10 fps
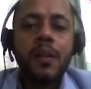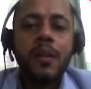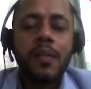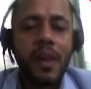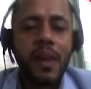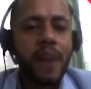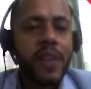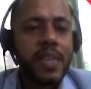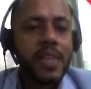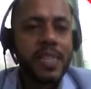There are
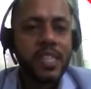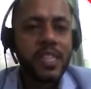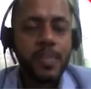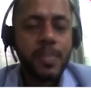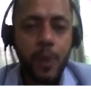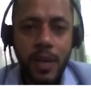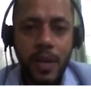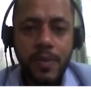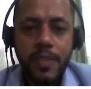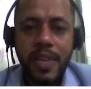various exchange programs
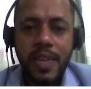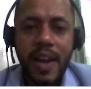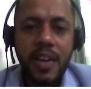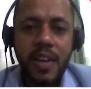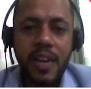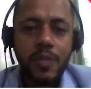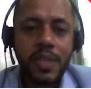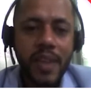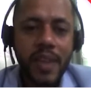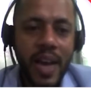which Acadia University
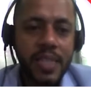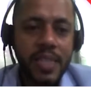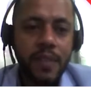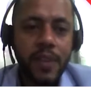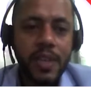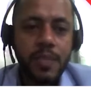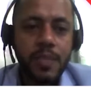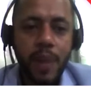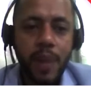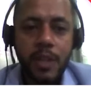has in various
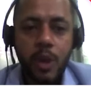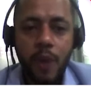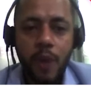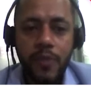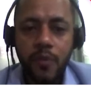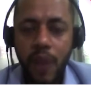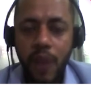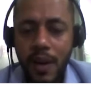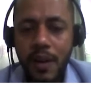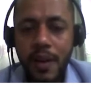parts of the
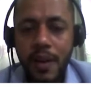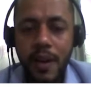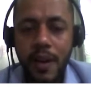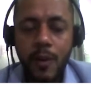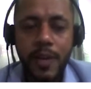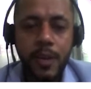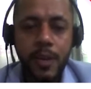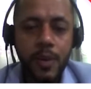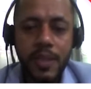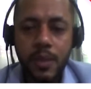world, including
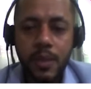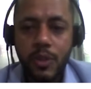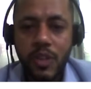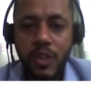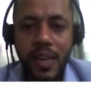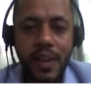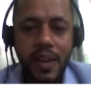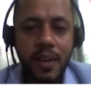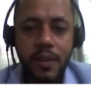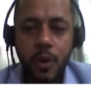US, Australia,
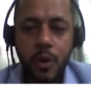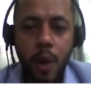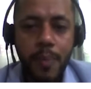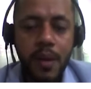Europe.